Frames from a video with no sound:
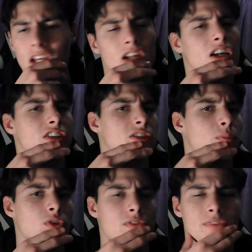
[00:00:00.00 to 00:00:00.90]
It's the
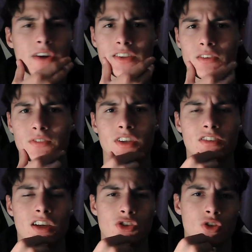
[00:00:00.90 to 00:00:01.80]
most effective,
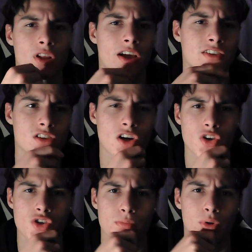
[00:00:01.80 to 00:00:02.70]
decentralized,
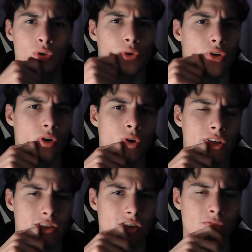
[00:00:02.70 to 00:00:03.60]
entrepreneurial,
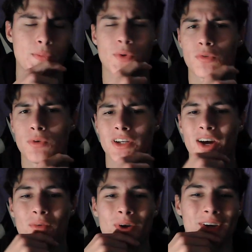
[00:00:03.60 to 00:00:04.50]
and self-improvement
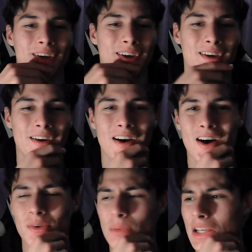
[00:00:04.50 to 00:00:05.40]
network
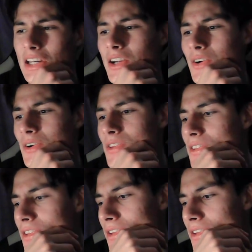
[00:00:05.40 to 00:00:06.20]
on planet Earth.